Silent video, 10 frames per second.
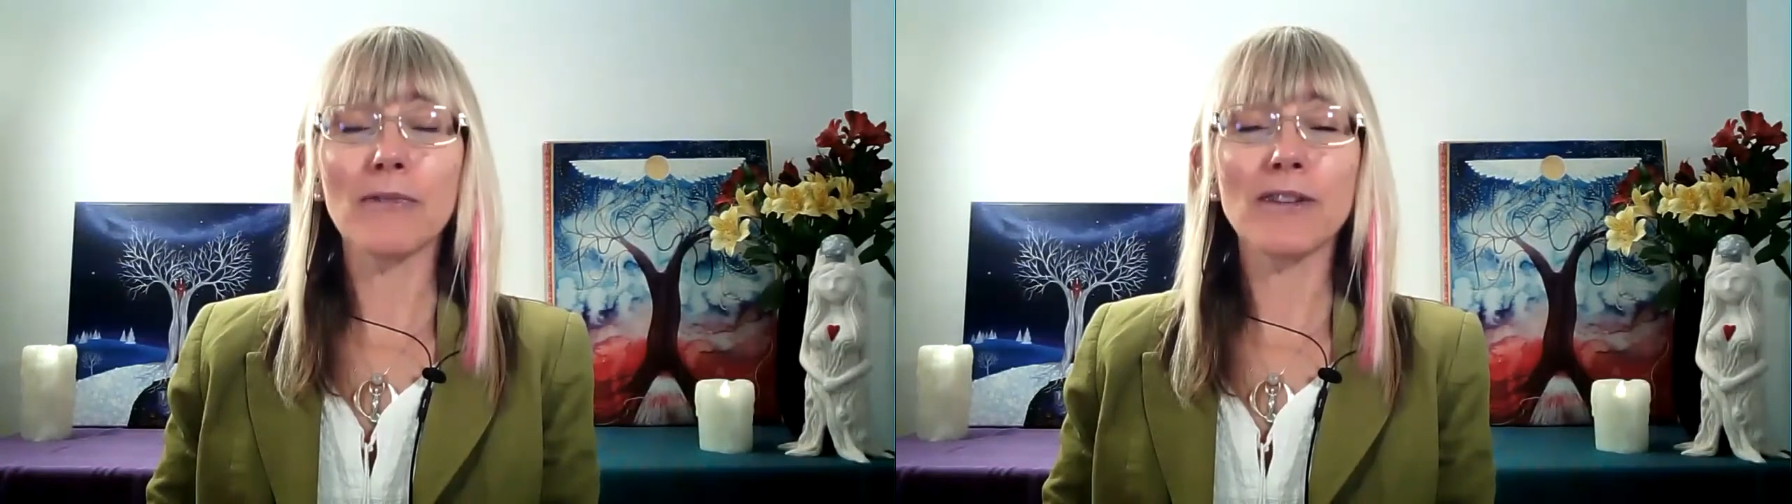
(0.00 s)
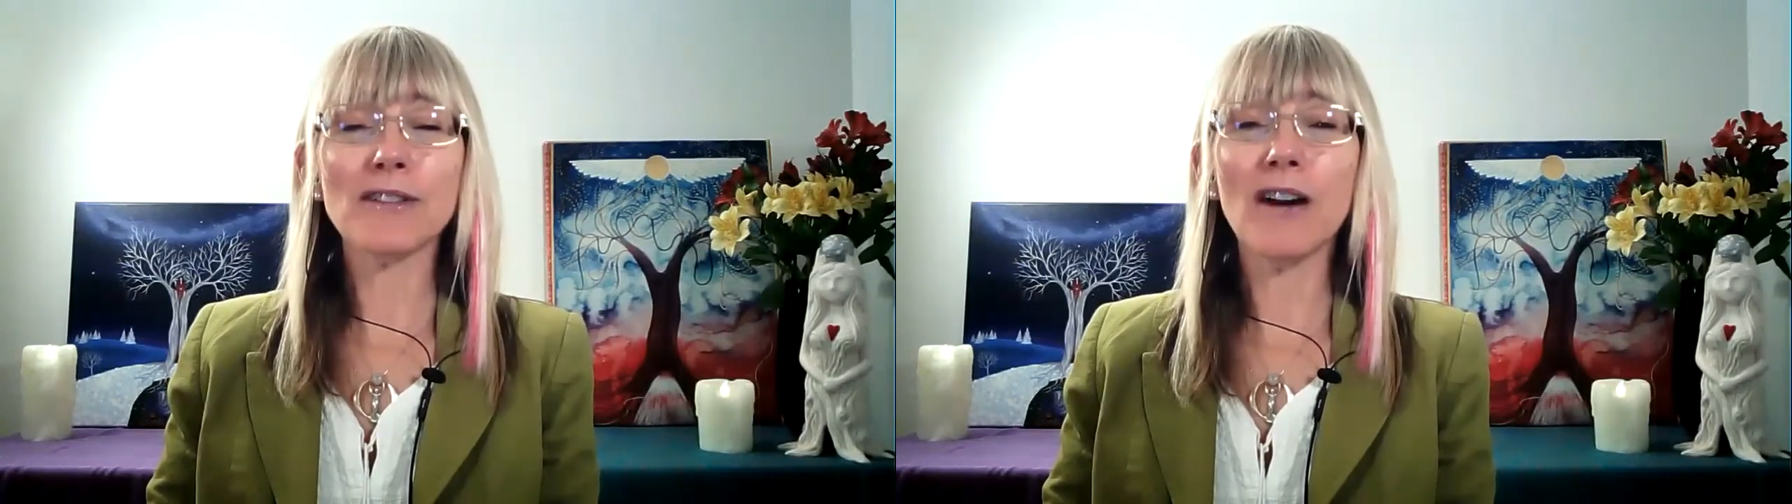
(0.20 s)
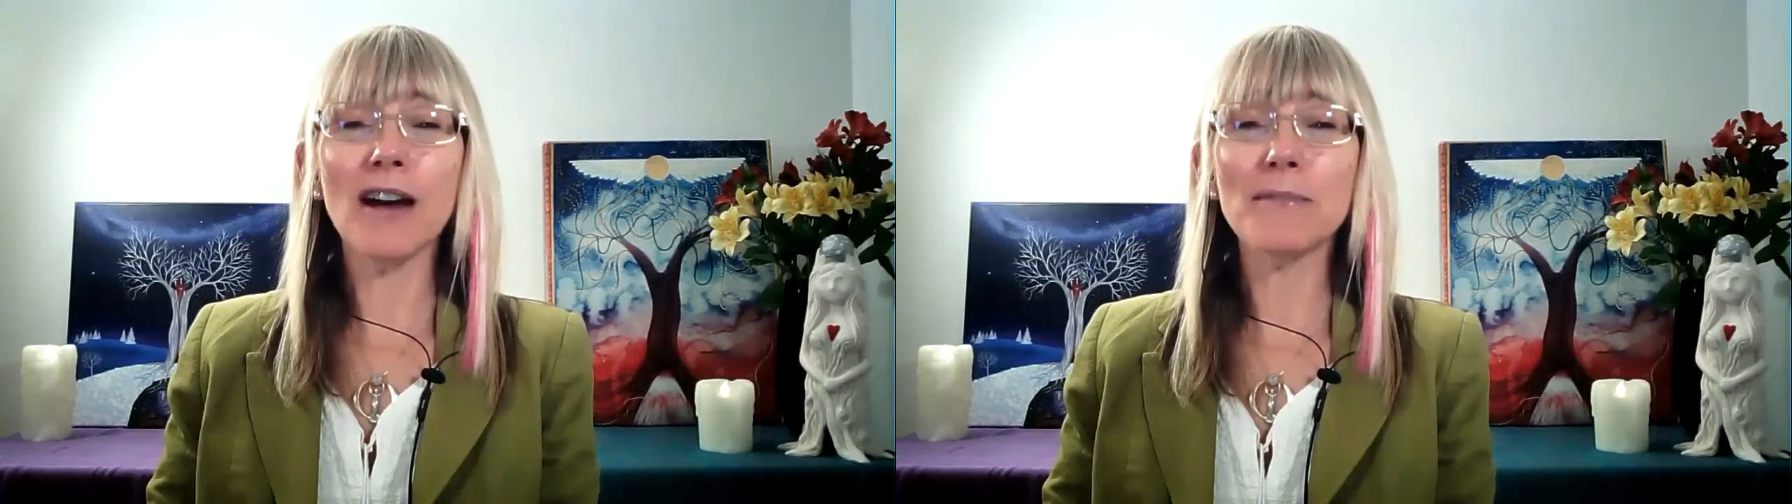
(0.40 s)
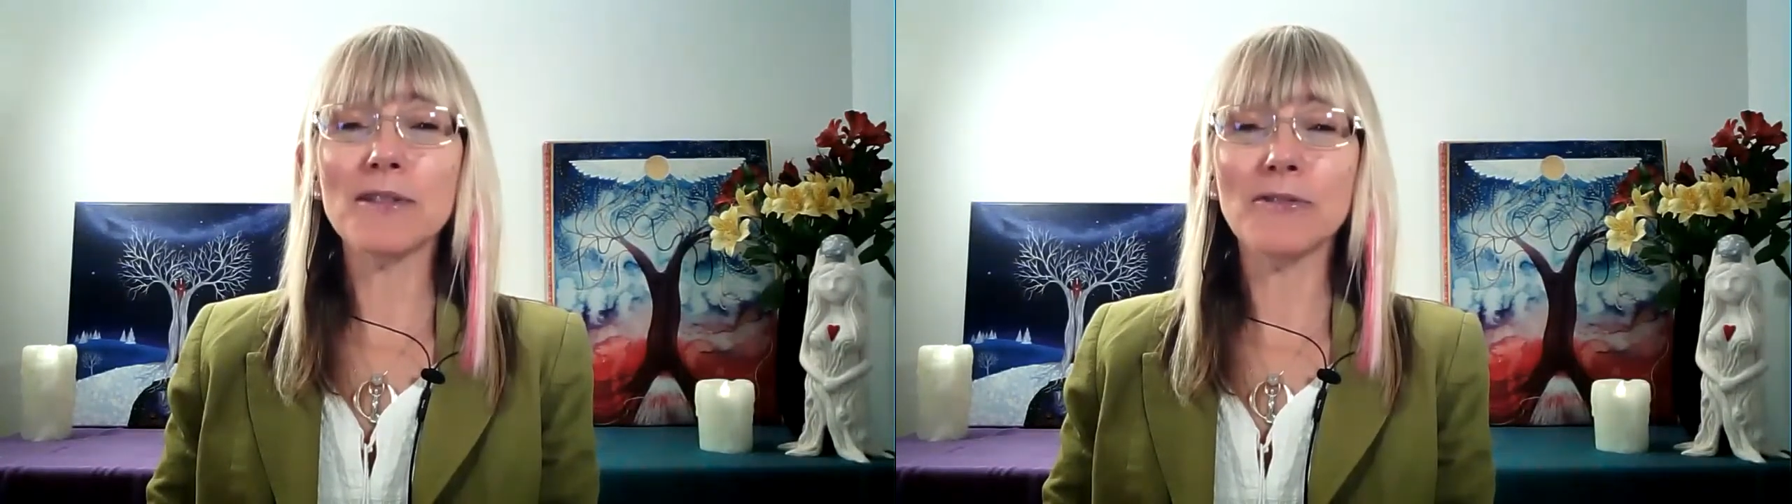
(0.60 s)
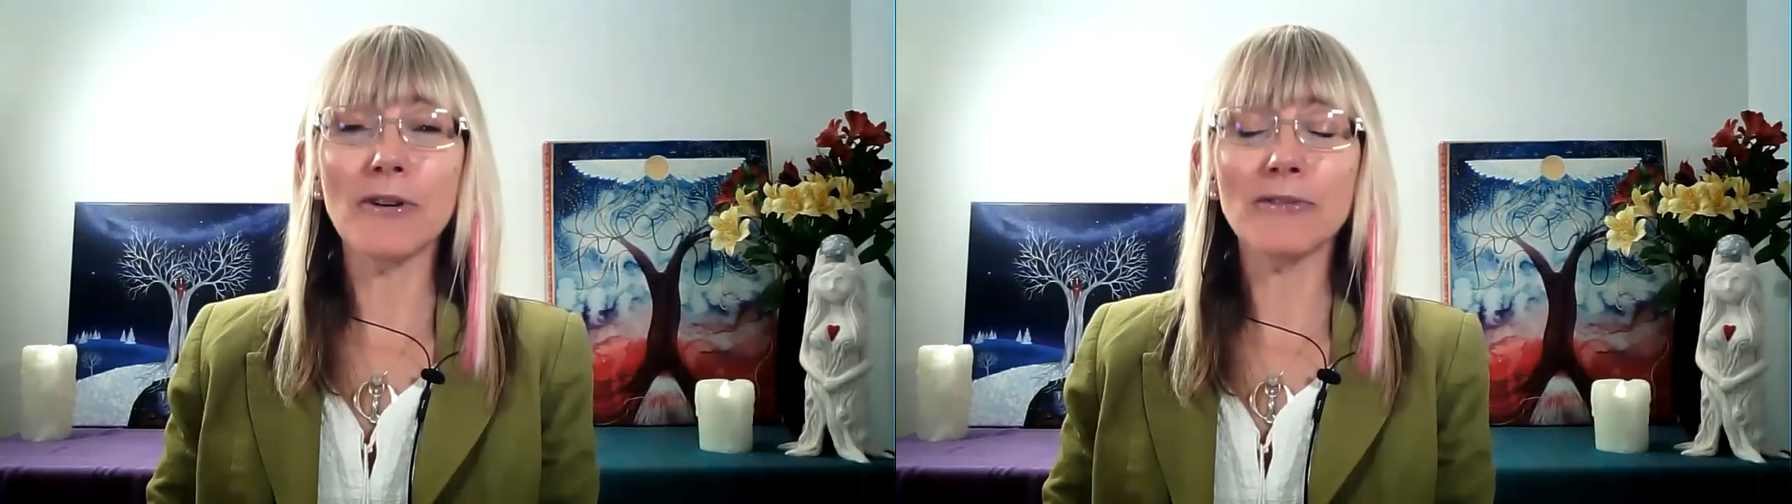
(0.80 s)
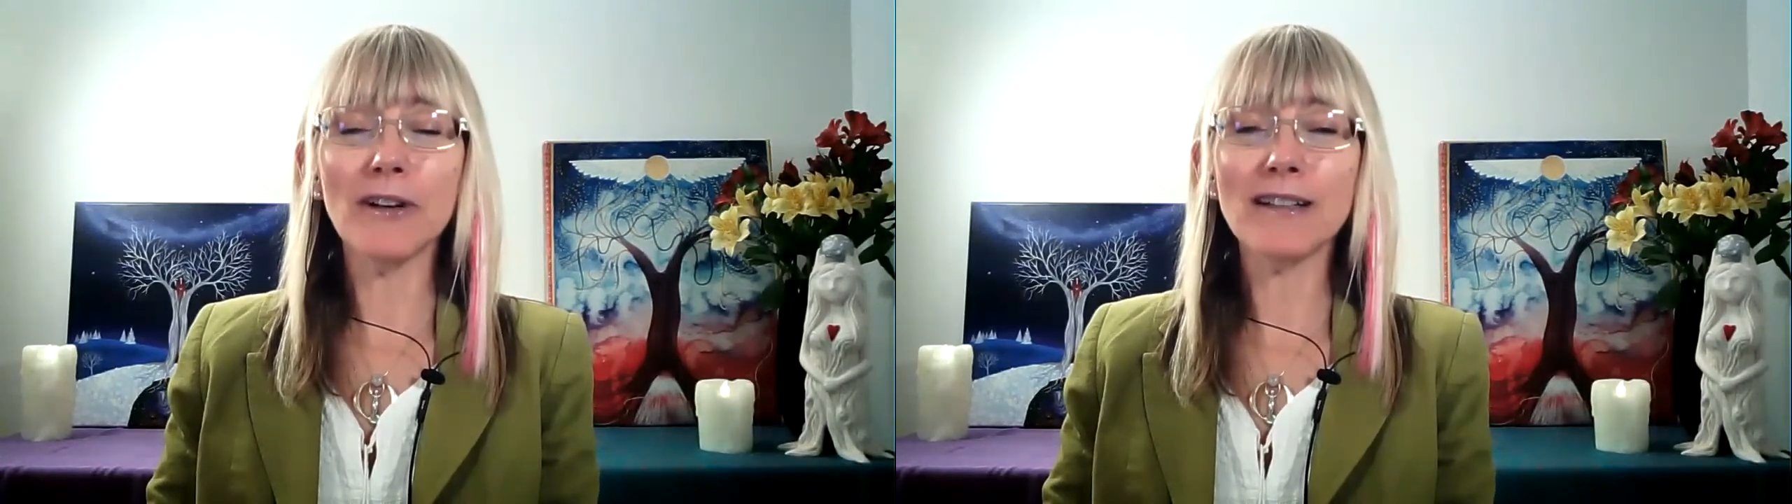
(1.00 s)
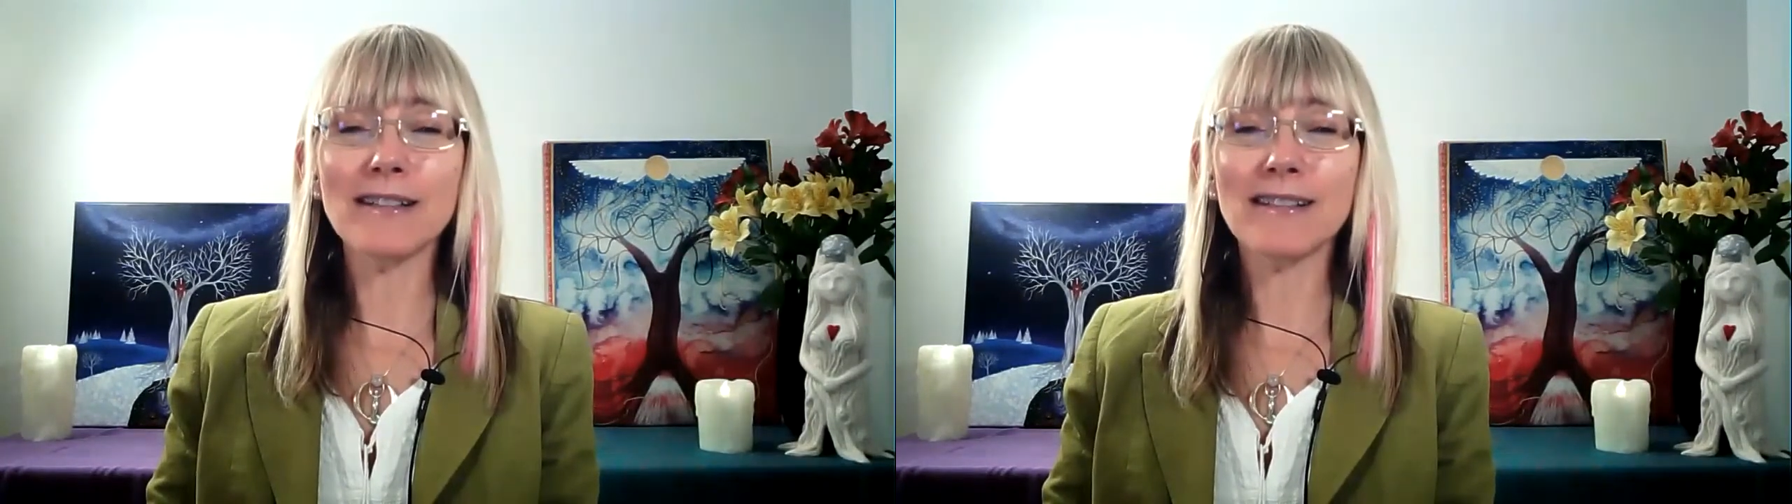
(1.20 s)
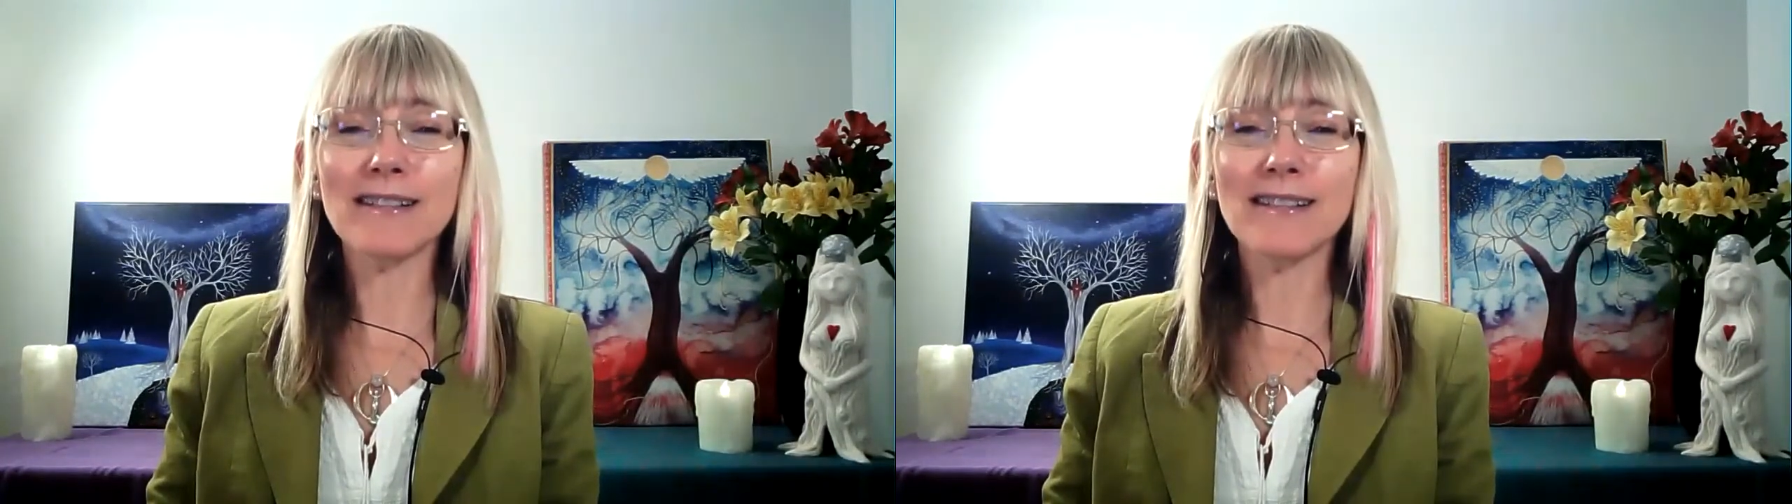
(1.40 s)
when the time is not right.